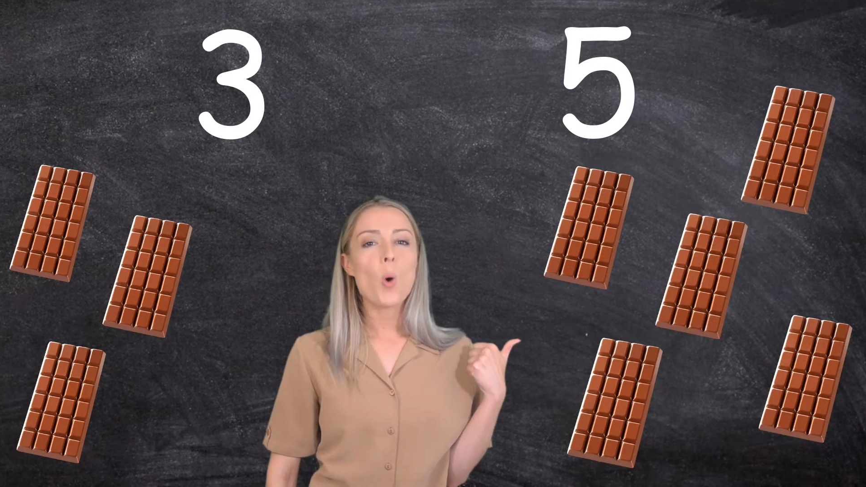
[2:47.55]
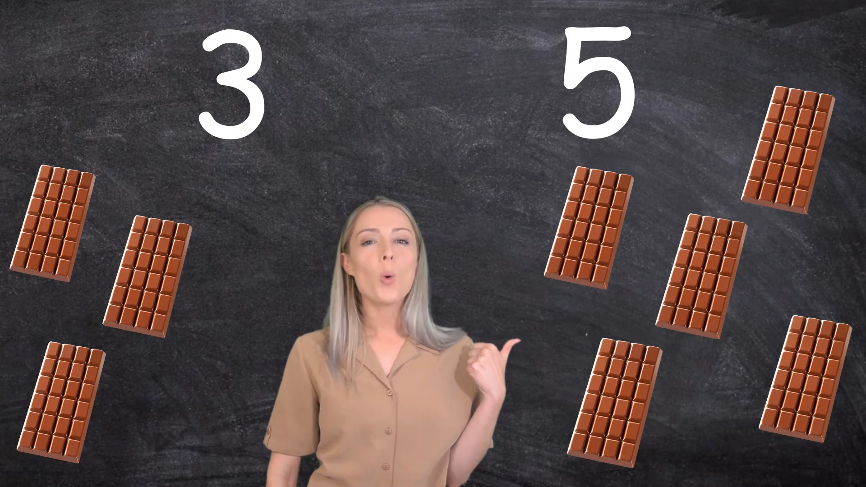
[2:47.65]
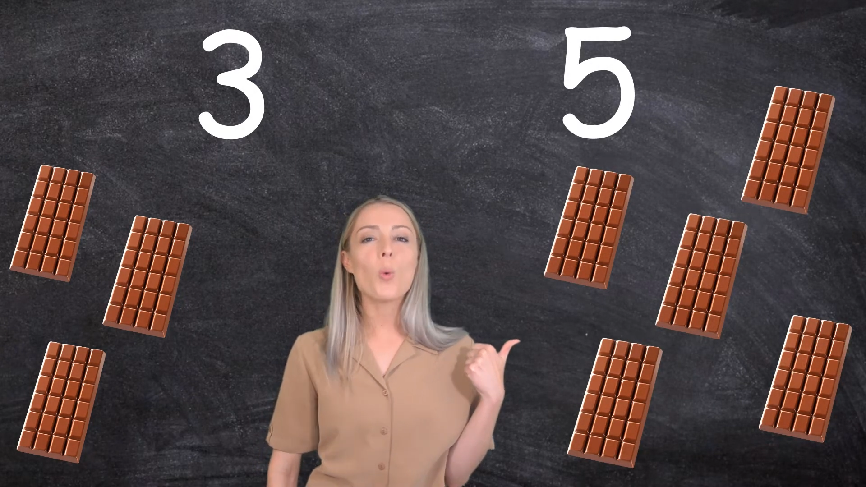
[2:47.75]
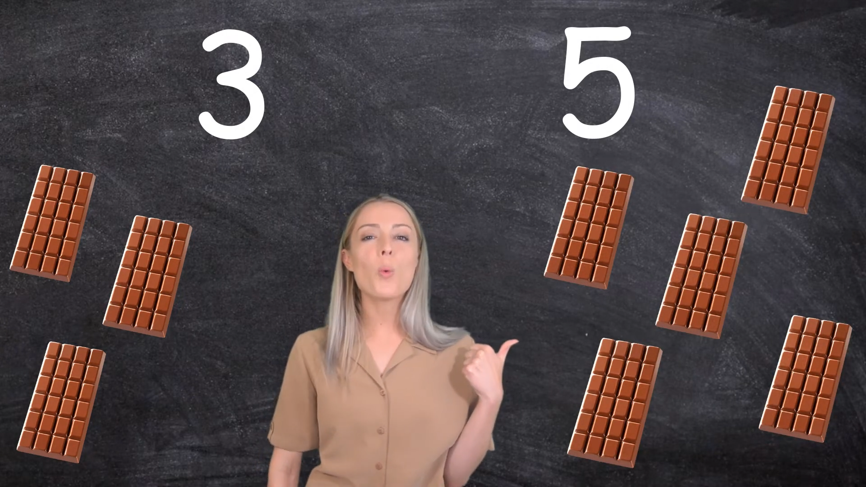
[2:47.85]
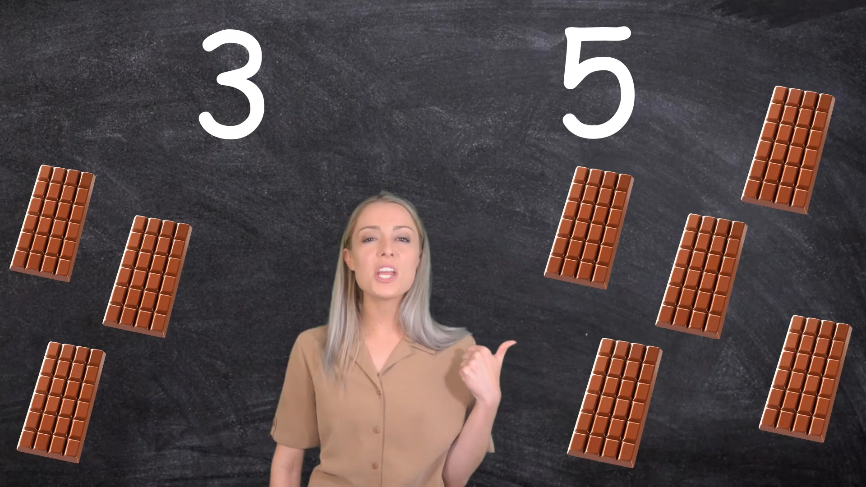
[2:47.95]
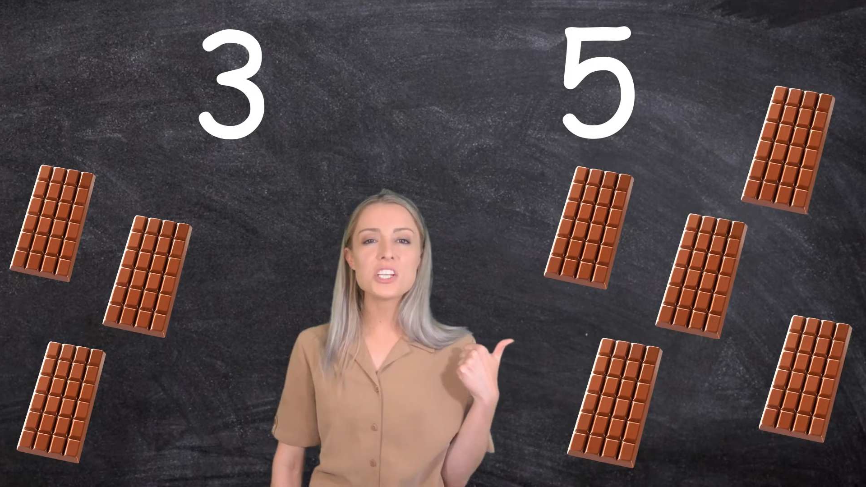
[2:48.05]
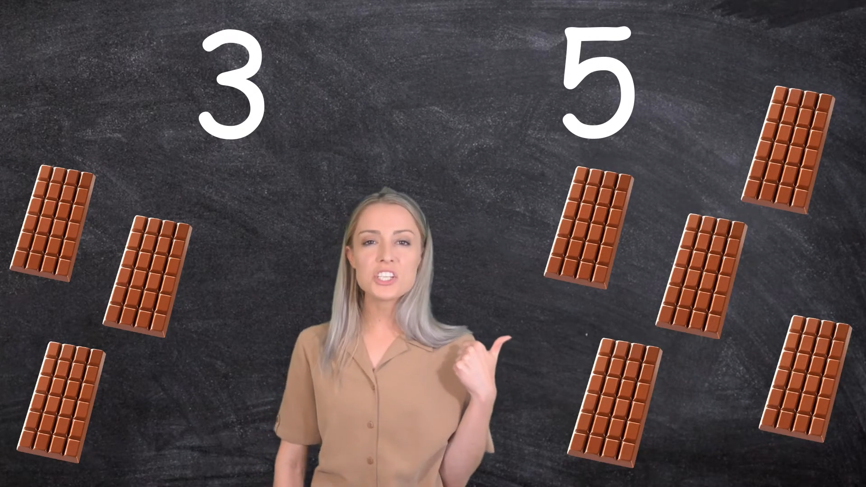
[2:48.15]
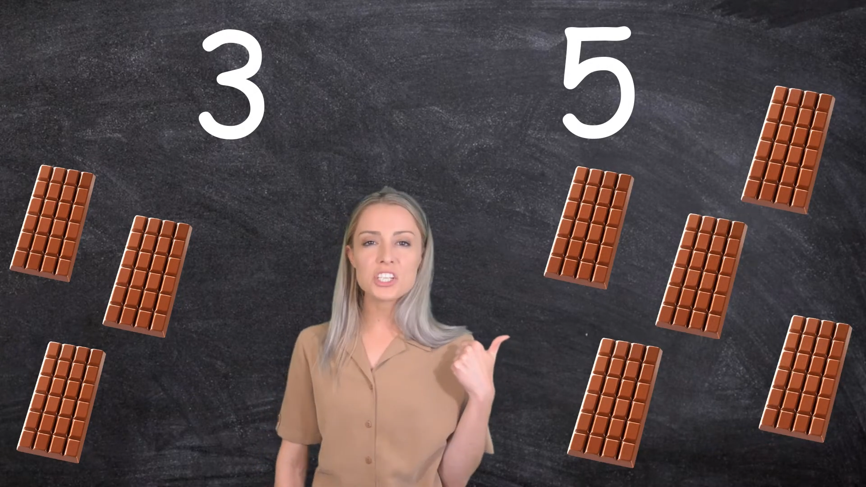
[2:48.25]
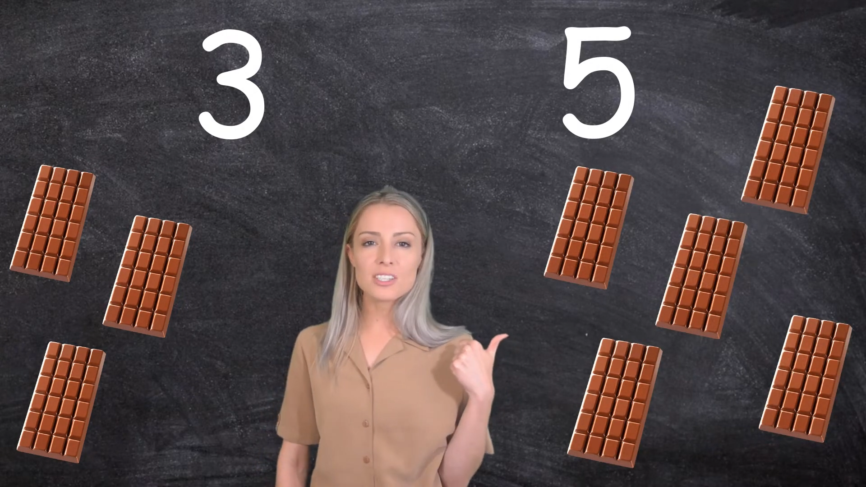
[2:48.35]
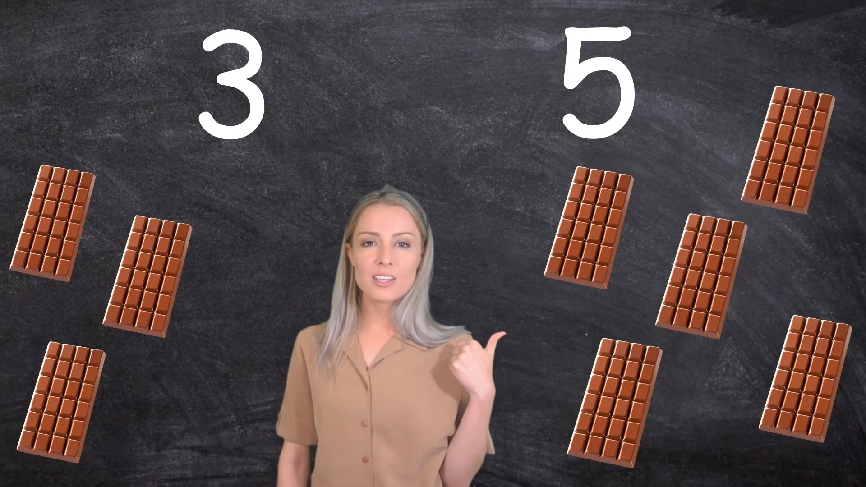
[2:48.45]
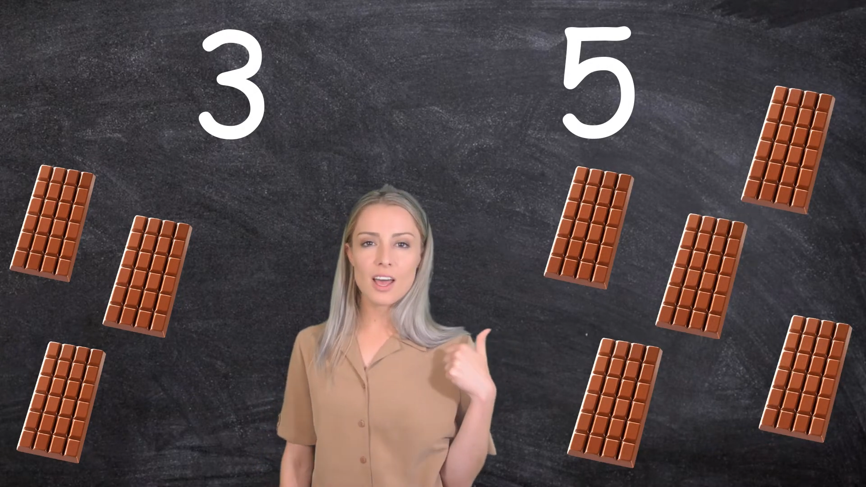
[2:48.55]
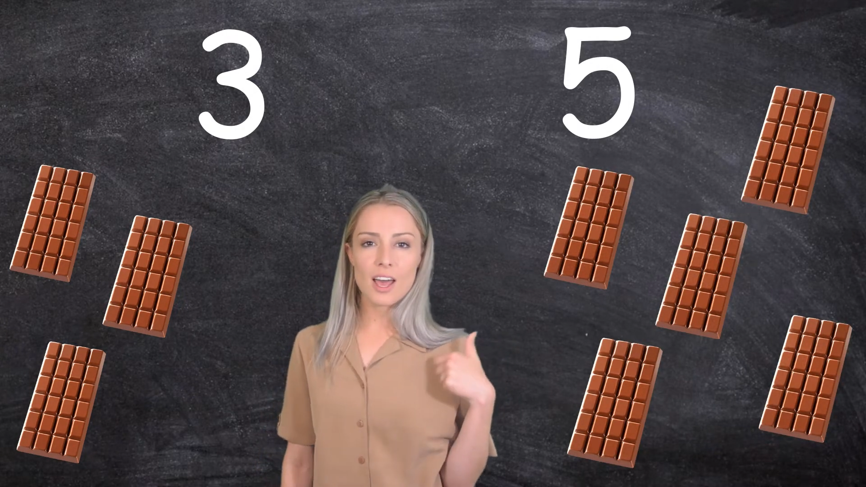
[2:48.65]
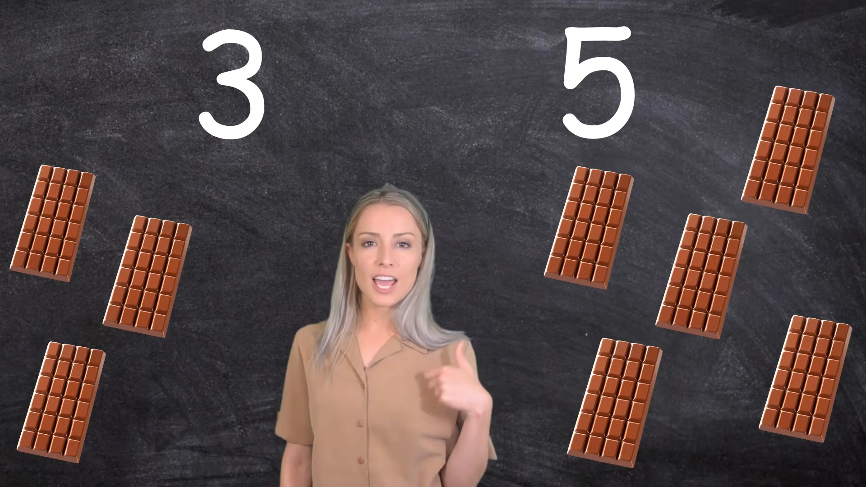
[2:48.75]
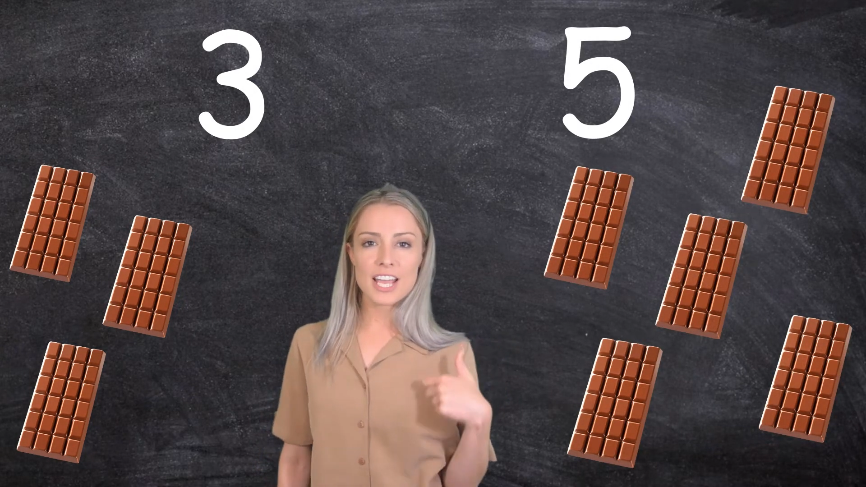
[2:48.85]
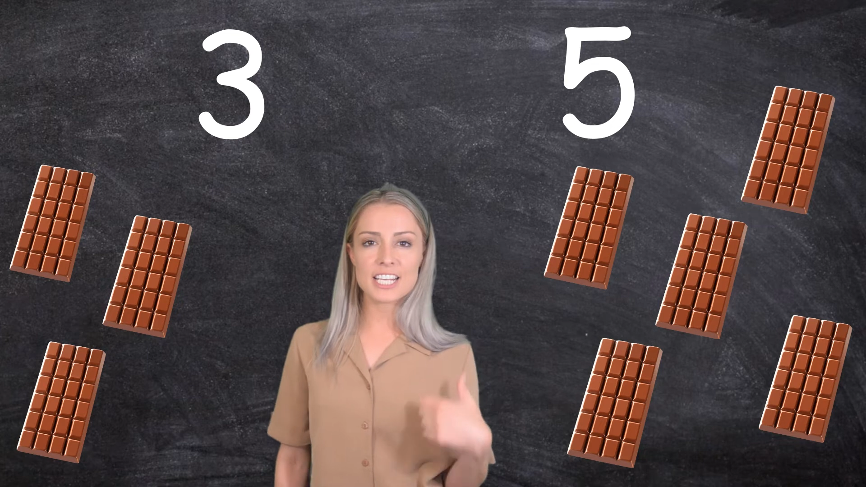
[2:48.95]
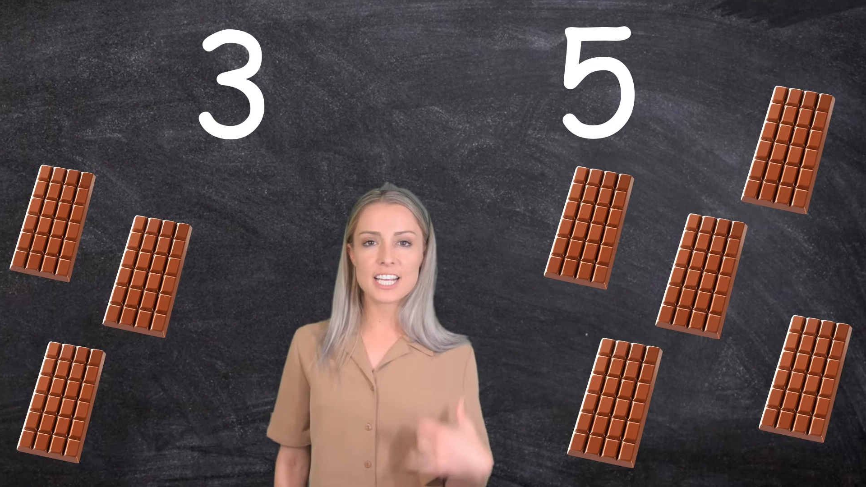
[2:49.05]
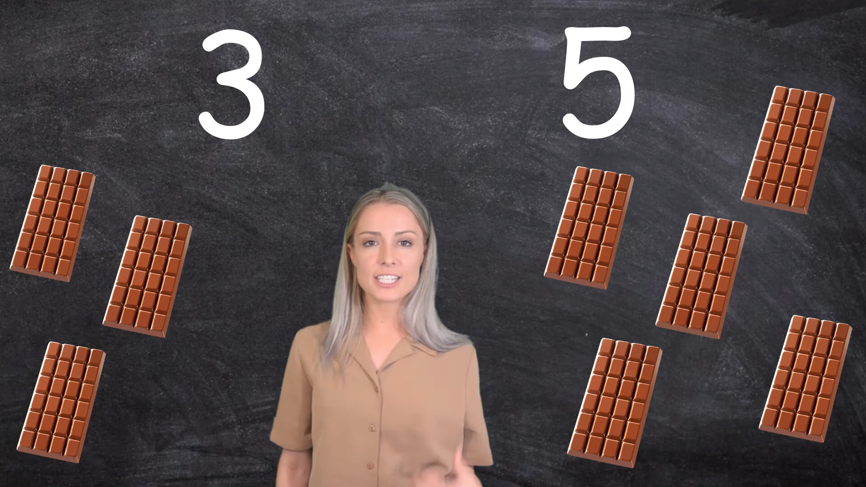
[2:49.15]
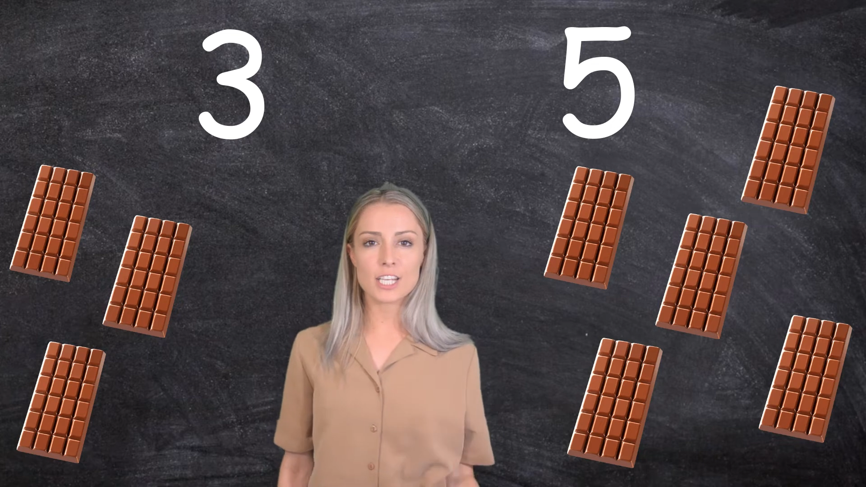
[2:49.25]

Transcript: Which side is